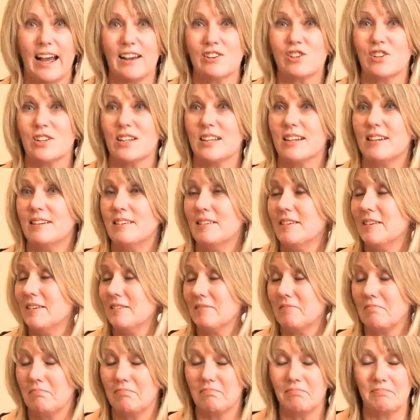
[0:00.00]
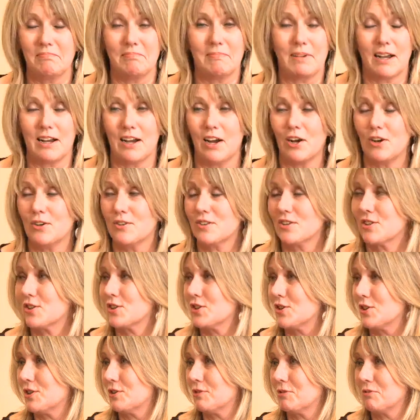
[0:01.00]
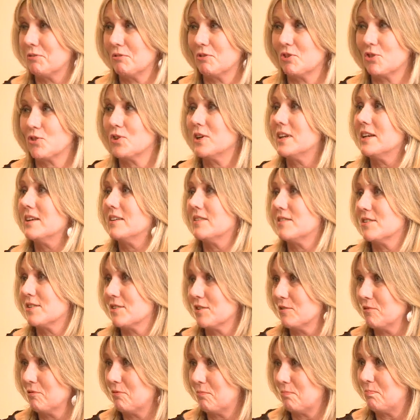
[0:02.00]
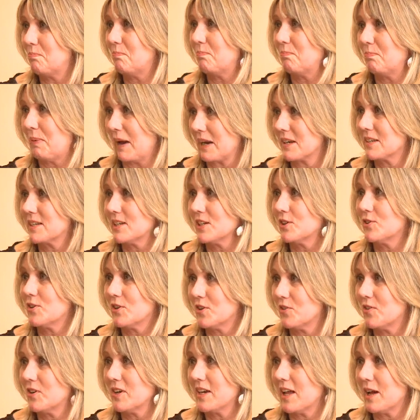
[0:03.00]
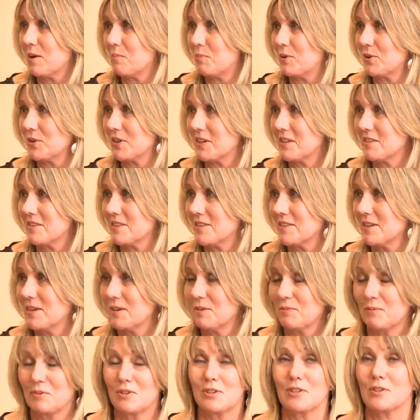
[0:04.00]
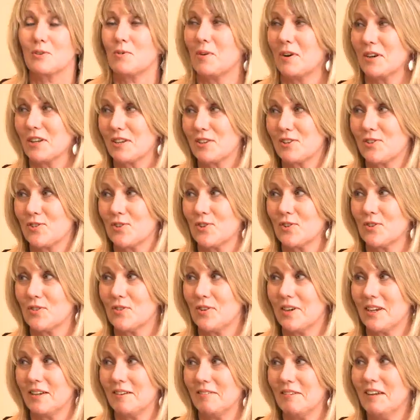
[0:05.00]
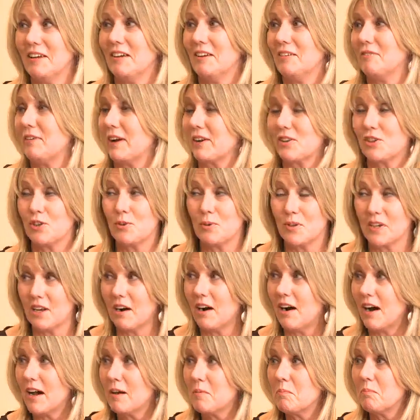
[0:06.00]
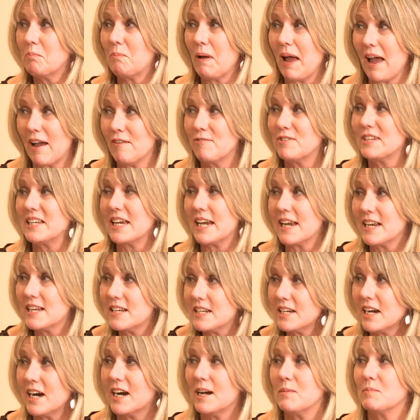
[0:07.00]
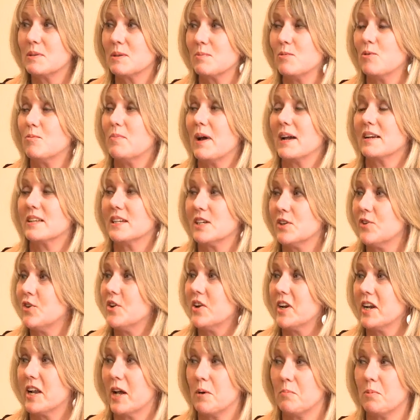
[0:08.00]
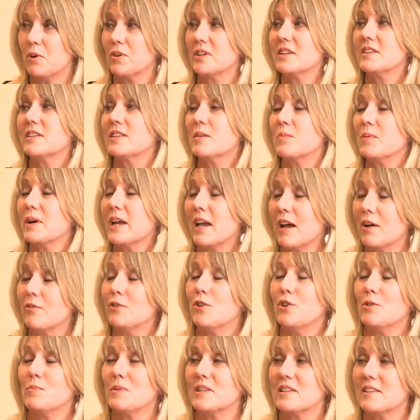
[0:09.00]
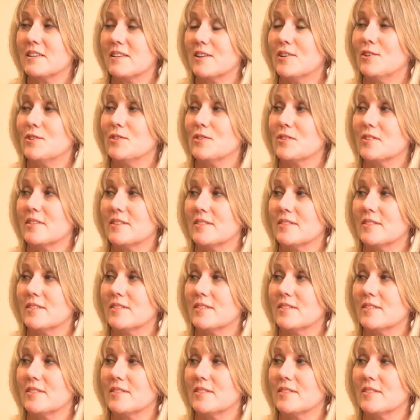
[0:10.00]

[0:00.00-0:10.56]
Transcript: actually are hosts to trillions of bacteria in our bodies, which is quite extraordinary. In fact, you and I have 10 times more bacteria in our bodies than we have human cells.